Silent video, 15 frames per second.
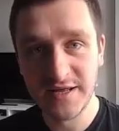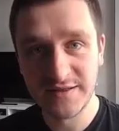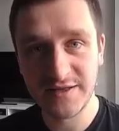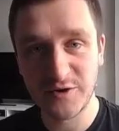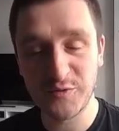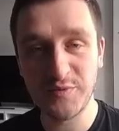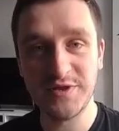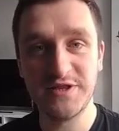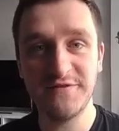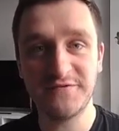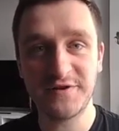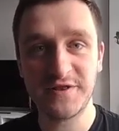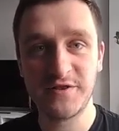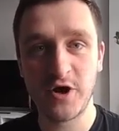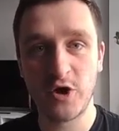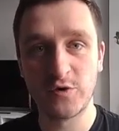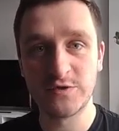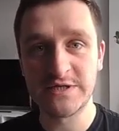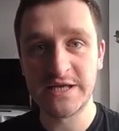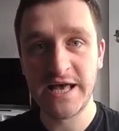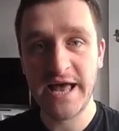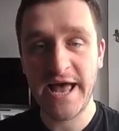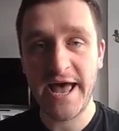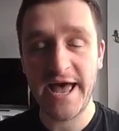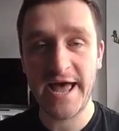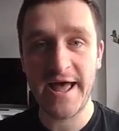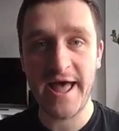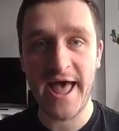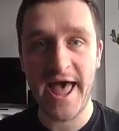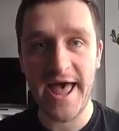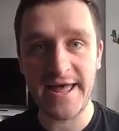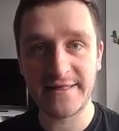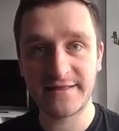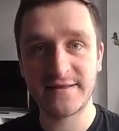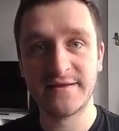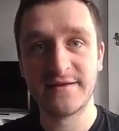There will be different nodes uh, and